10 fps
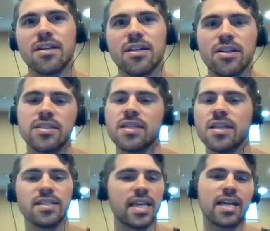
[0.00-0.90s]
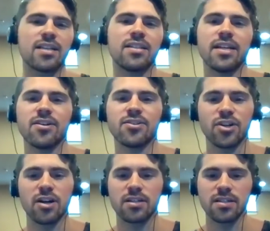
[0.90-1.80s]
exactly the character
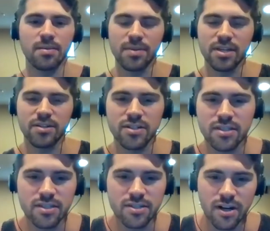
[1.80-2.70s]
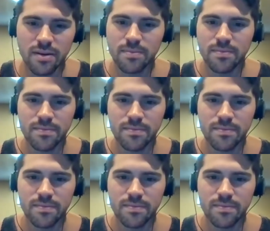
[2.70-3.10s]
archetype that you just described.